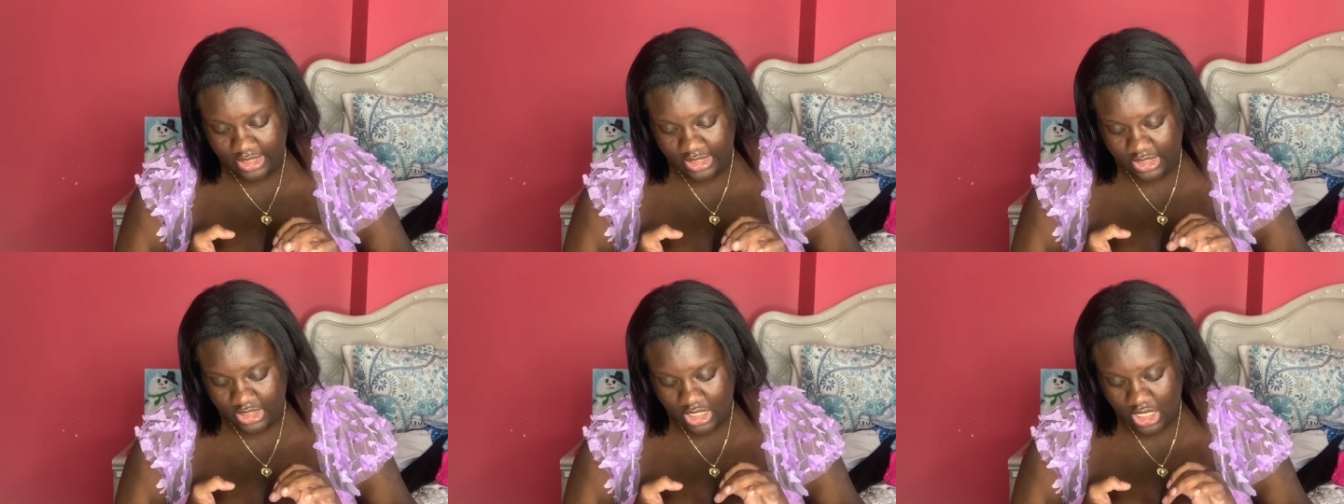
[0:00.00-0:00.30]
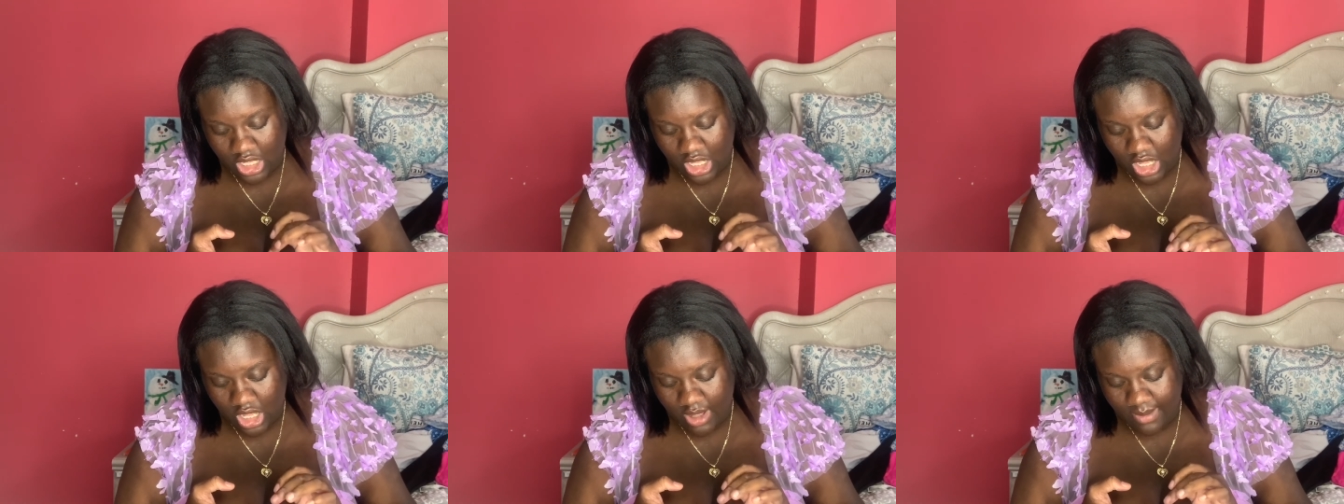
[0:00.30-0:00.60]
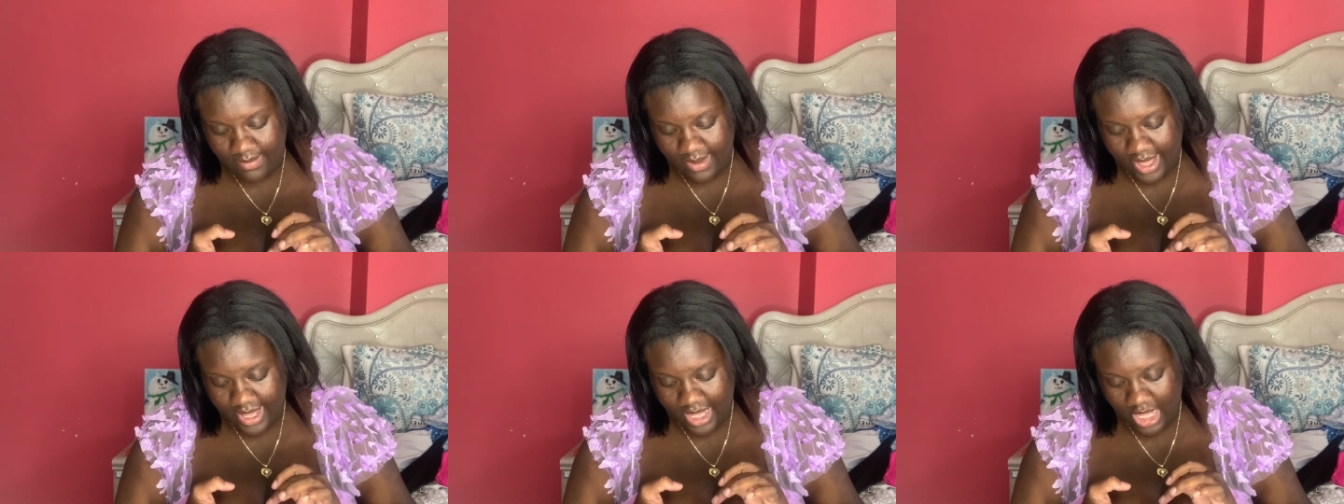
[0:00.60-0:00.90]
yup
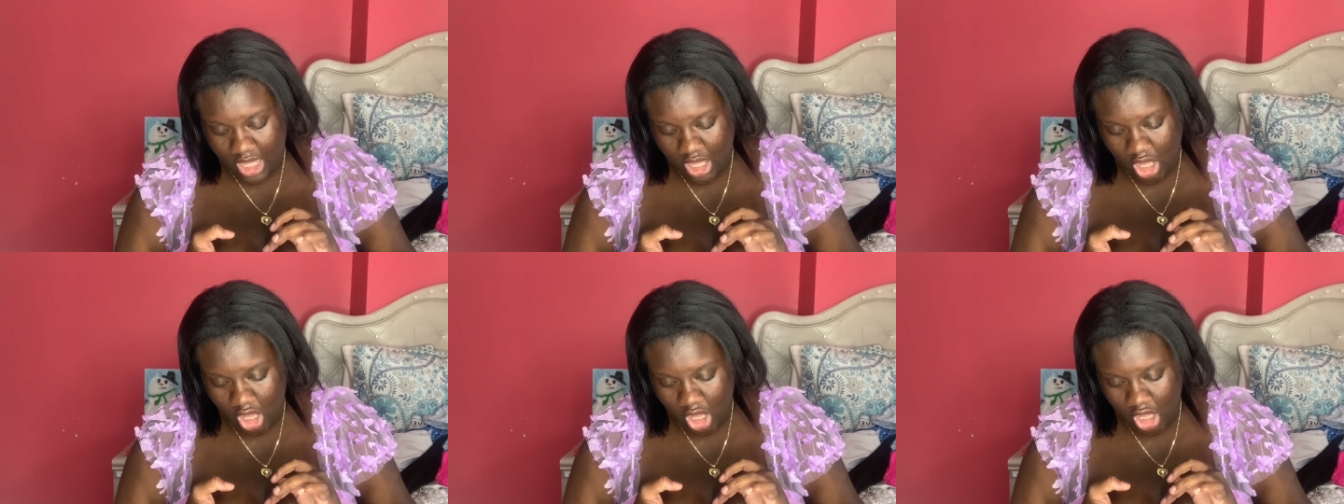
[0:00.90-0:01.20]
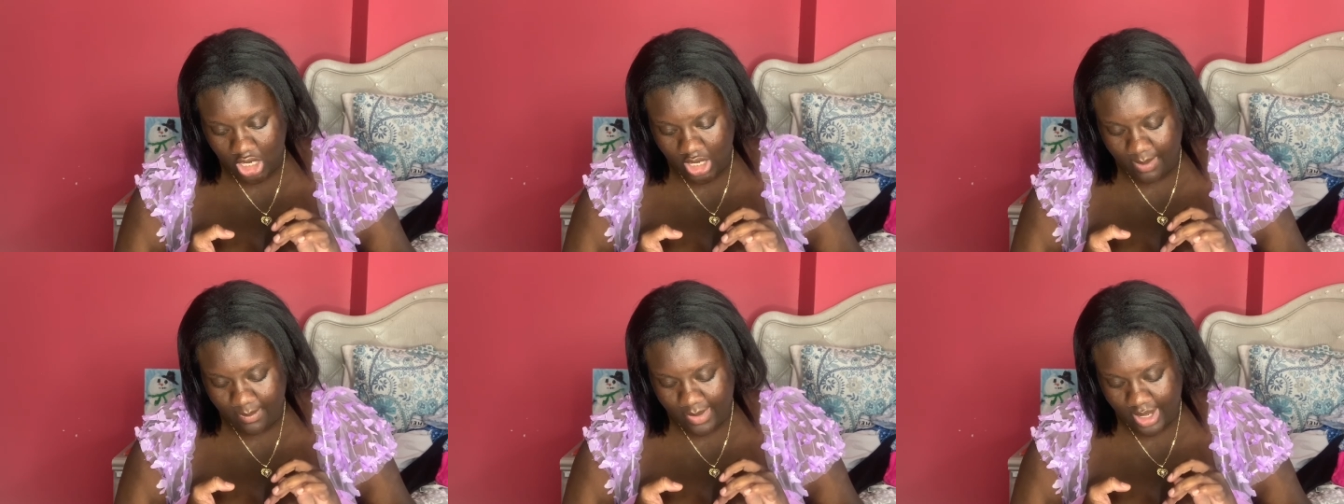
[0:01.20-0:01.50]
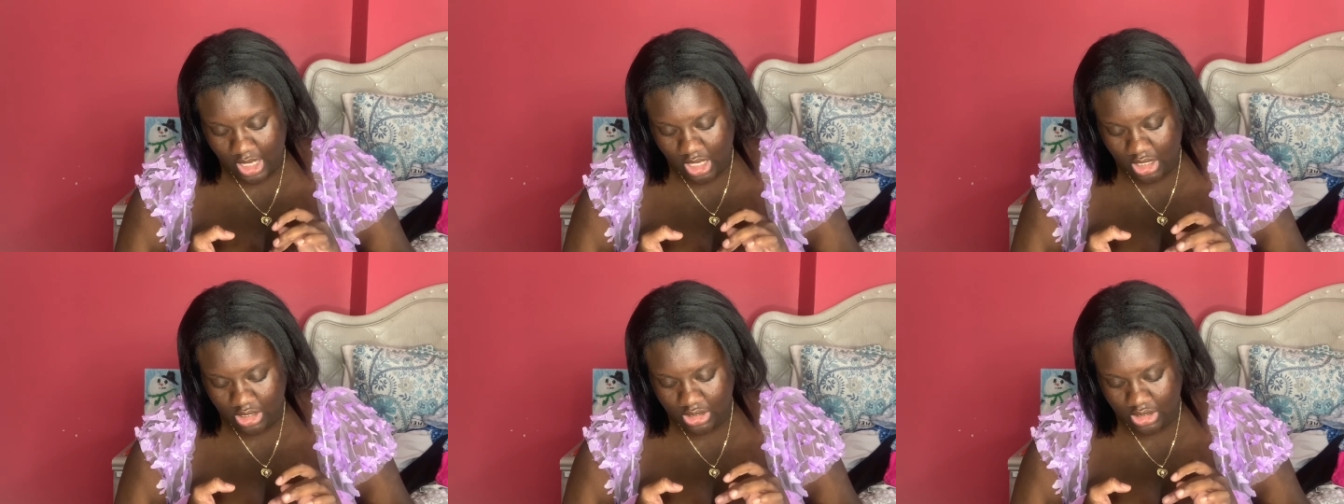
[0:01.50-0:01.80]
i got all of my
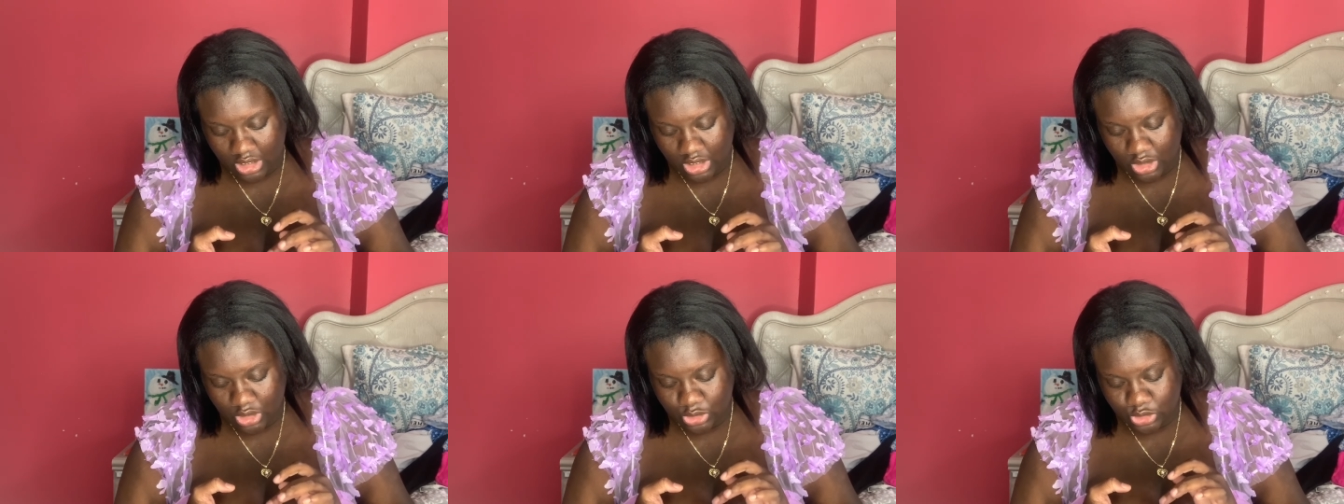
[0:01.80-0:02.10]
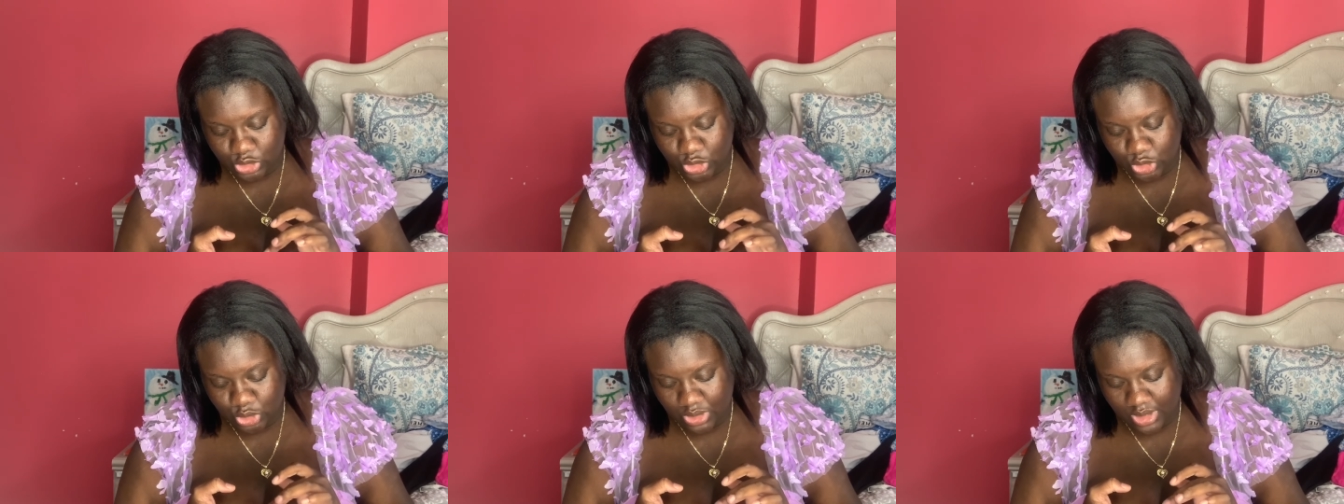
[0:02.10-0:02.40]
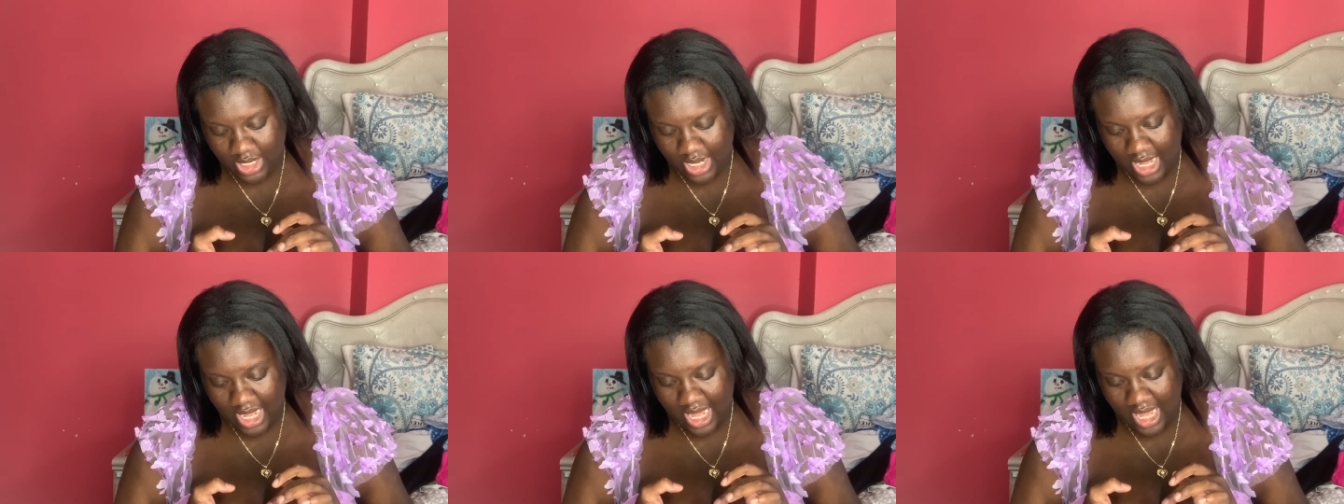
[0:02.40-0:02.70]
clothes you
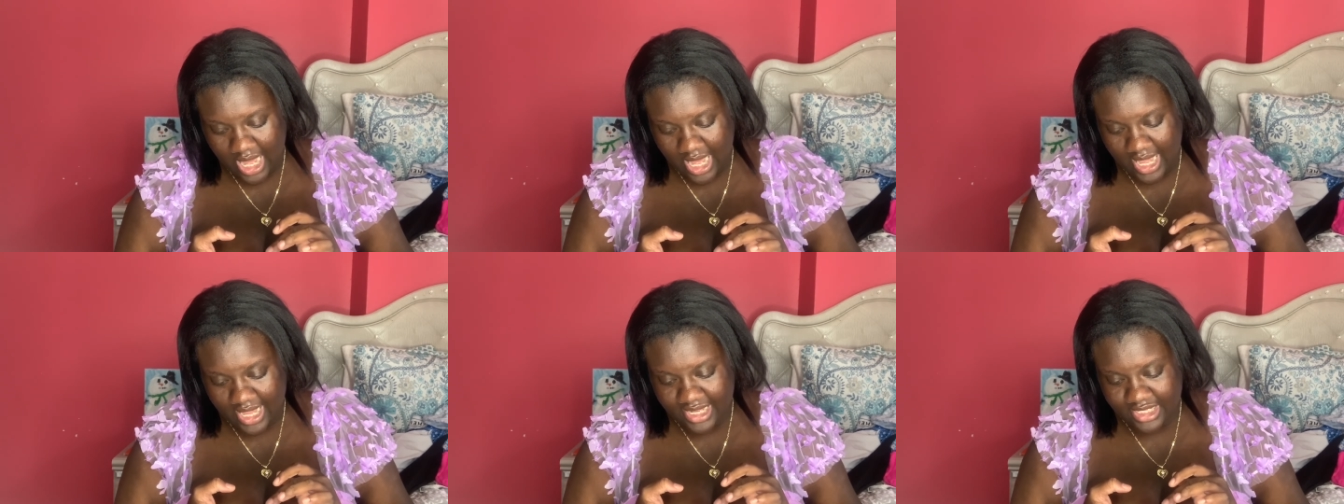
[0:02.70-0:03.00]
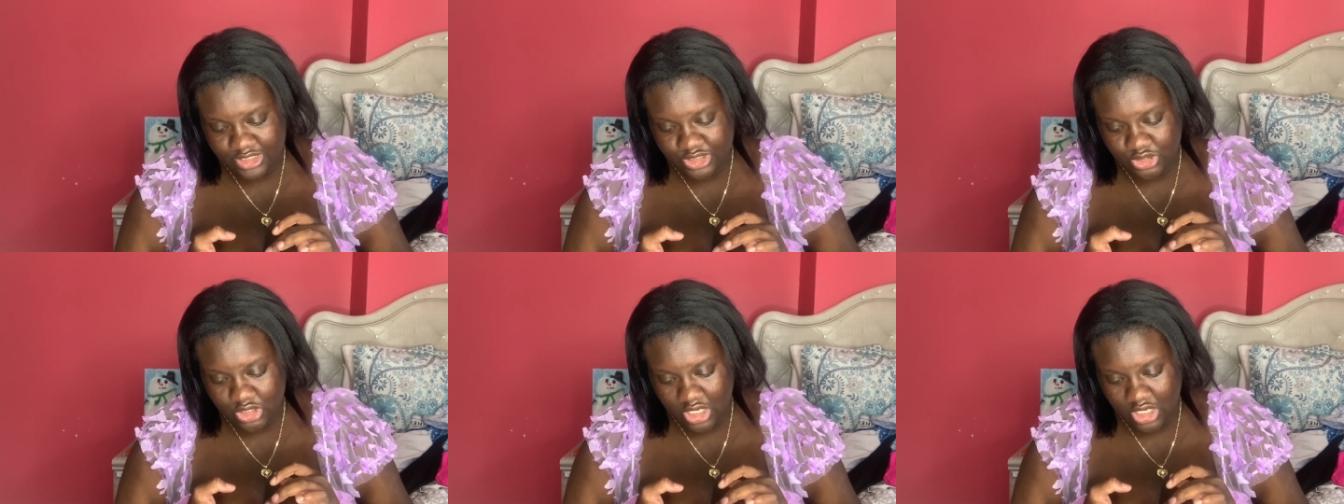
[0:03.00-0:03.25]
guys